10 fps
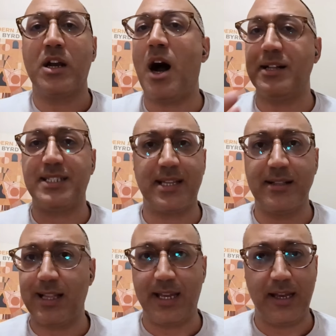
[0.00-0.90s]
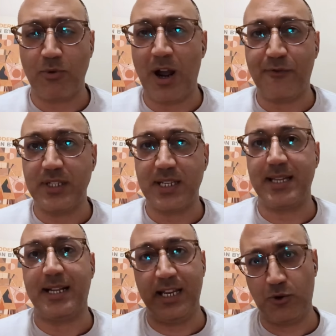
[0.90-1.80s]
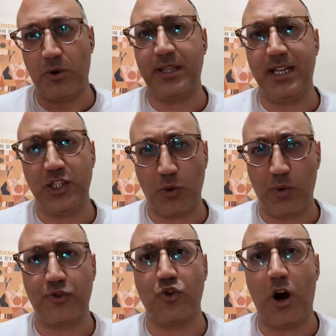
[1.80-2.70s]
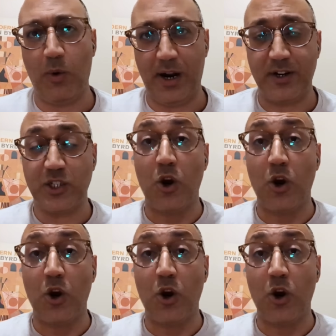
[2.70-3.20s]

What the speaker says: constantly references that Israel needs to withdraw whatever.